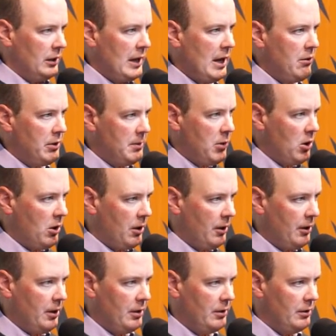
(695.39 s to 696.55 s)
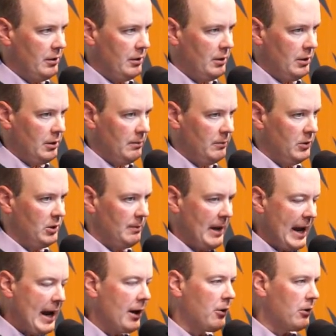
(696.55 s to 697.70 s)
county park, um, some
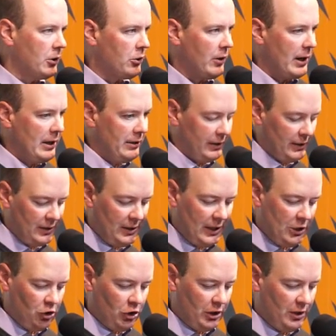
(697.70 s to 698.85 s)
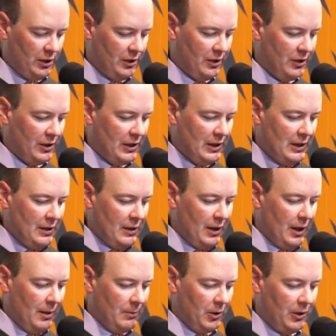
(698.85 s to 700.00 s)
Akron Trail extensions,
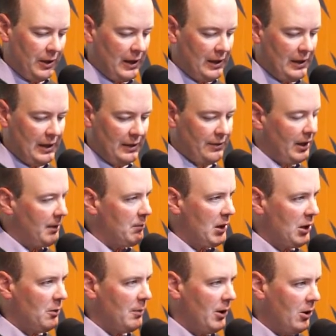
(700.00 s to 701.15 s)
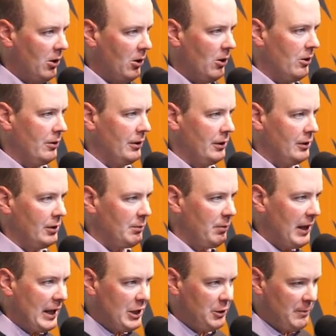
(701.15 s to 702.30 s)
um, looking at things like pickleball and
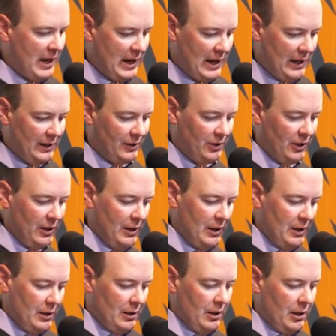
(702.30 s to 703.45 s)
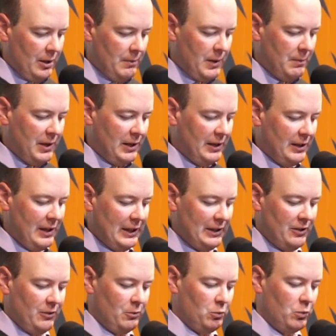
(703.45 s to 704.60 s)
splash pads. Um, but it,
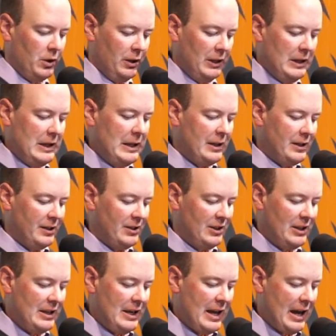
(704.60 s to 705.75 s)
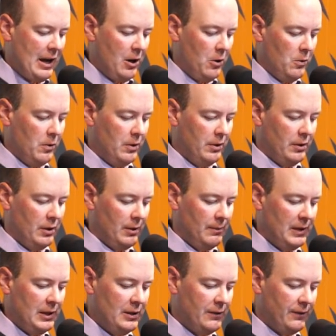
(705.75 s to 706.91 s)
it's really neat to see how
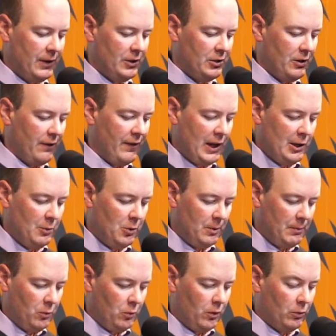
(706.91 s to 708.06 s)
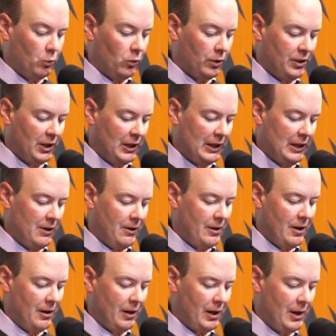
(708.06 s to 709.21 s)
um, these funds are available. I mean, we're, we're sitting here and
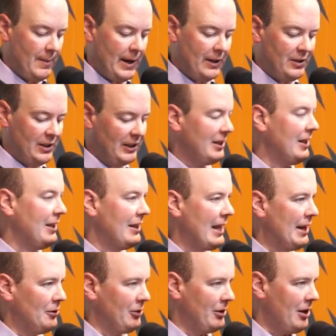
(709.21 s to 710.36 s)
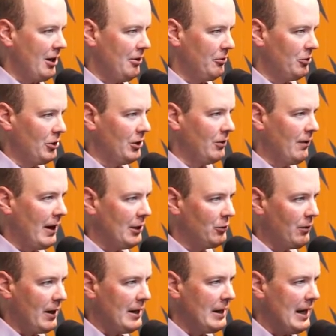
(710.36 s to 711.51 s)
talking about sixteen thousand dollars in grants
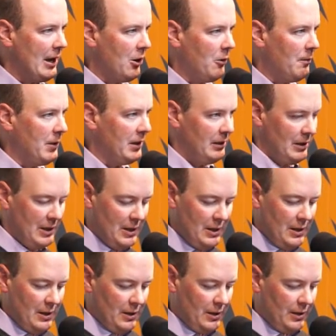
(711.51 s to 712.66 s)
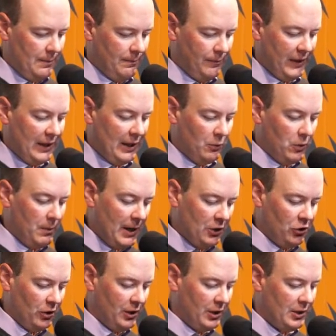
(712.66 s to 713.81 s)
right now, but yeah, um, that we
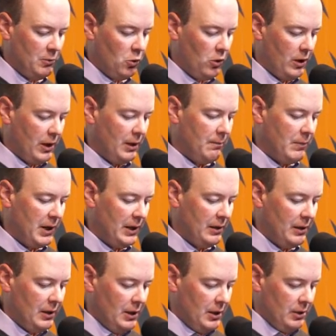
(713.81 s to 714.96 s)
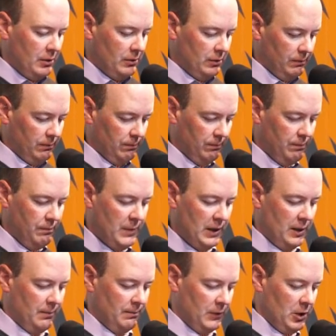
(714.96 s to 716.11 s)
mentioned this morning. But
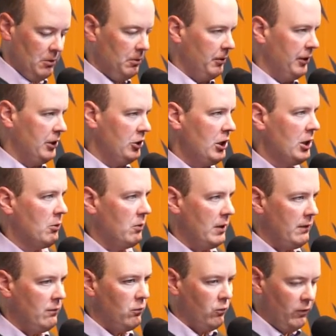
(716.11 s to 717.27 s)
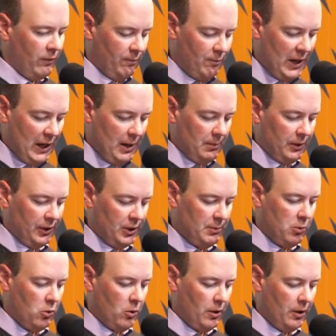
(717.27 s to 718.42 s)
um, total this year, we've been able to
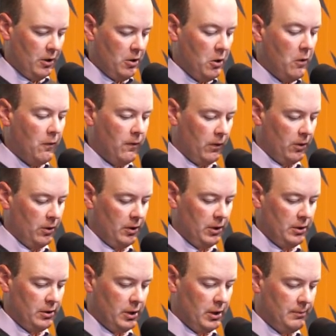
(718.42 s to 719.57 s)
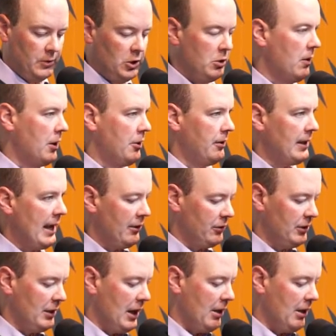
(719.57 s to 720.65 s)
support over um, two hundred thousand